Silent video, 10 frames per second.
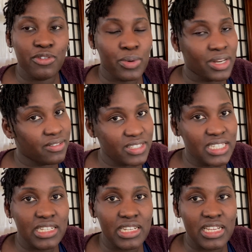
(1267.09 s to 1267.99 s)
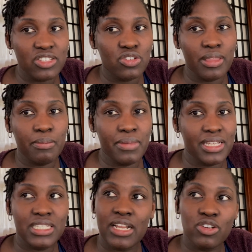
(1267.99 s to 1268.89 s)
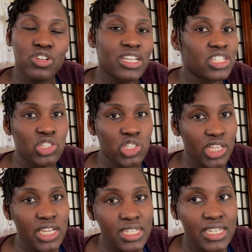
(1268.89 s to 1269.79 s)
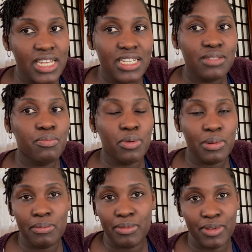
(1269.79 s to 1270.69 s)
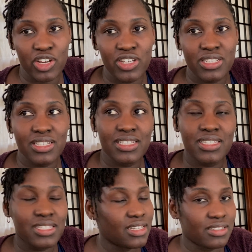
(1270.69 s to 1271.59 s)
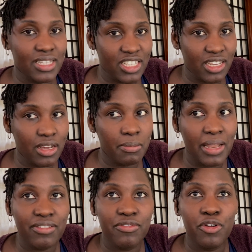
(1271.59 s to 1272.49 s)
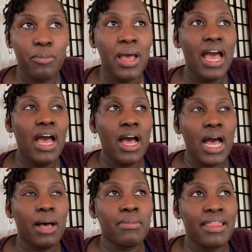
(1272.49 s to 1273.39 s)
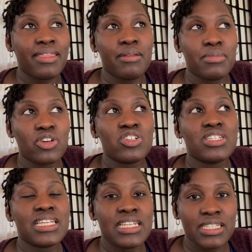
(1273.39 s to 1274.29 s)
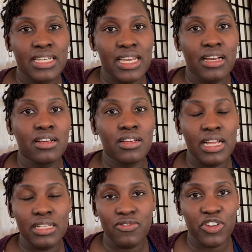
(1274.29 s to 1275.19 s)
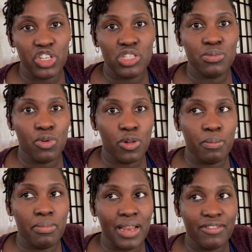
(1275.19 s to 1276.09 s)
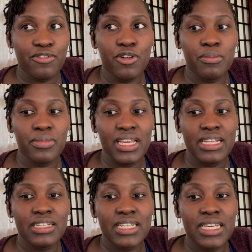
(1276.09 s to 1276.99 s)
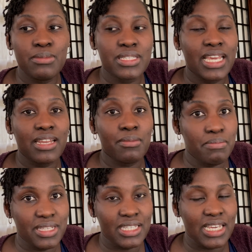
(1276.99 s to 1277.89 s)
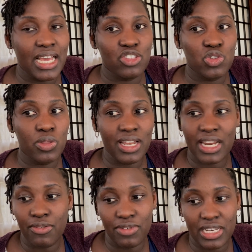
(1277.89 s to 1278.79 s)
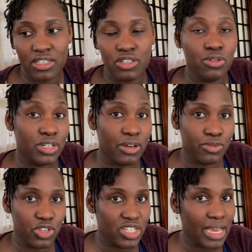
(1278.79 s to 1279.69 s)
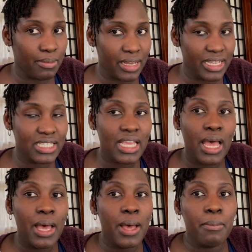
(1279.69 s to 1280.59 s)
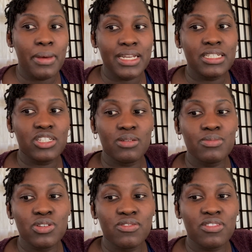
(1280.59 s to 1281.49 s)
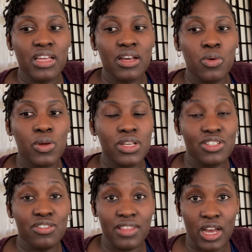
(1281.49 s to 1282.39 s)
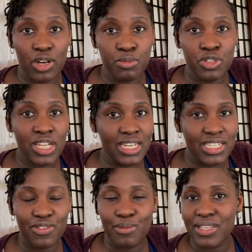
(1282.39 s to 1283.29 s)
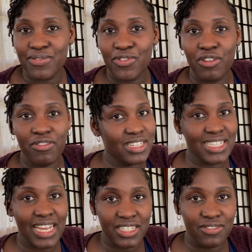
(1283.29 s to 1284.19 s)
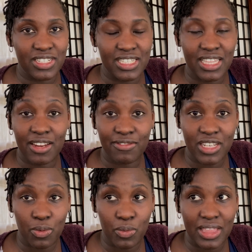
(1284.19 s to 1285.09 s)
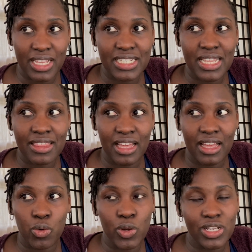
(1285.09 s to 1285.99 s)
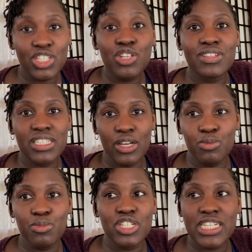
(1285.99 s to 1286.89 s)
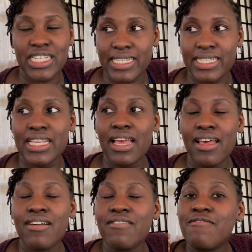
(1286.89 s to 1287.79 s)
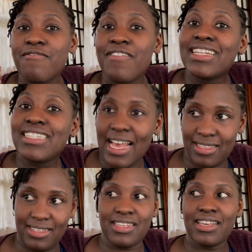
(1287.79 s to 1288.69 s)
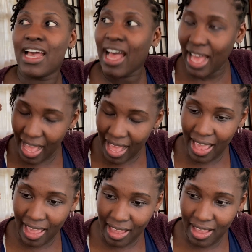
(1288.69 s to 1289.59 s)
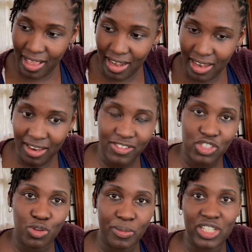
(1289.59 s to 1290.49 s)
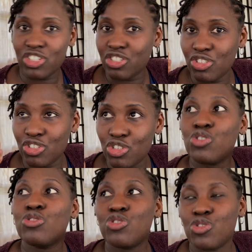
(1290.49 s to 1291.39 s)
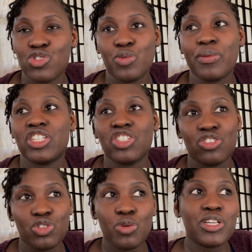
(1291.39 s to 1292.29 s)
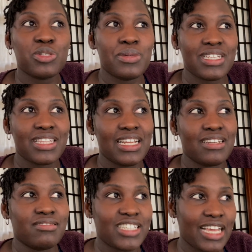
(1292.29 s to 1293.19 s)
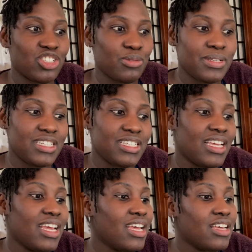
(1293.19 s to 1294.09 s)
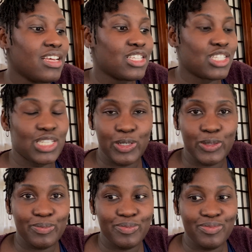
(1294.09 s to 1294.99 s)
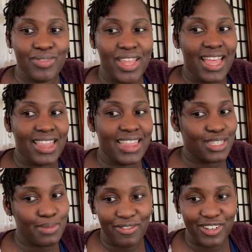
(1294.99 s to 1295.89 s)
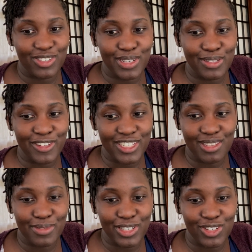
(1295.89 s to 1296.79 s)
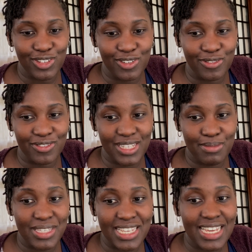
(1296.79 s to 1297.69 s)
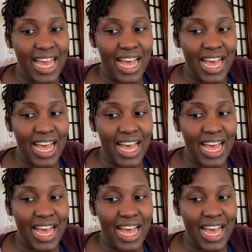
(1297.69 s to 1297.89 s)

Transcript: From what I've seen, it's not the best at connecting to the internet, probably because it's still such a young platform. And then because it is a young and very small platform, it keeps getting busy. And so that can really slow down your timelines. But in terms of the quality of the output, at least from this very first activity that I've done with it, the quality of its output is fantastic. I love it so much. So much better than ChatGPT. So that's my first impression of DeepSeek.